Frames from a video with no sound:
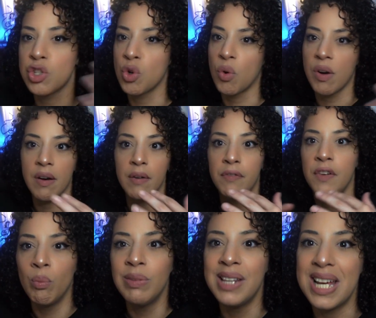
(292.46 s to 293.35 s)
sort of
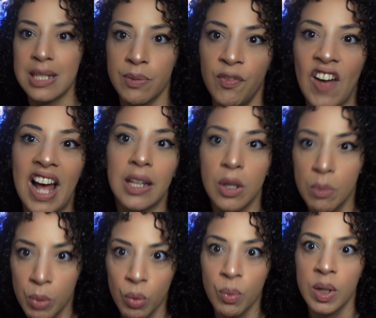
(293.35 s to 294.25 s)
less
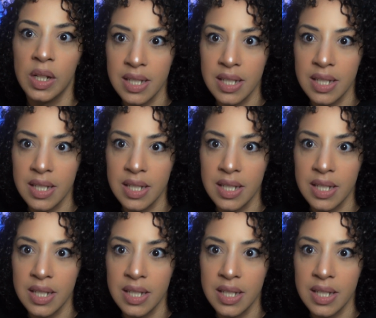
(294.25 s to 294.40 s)
valuable real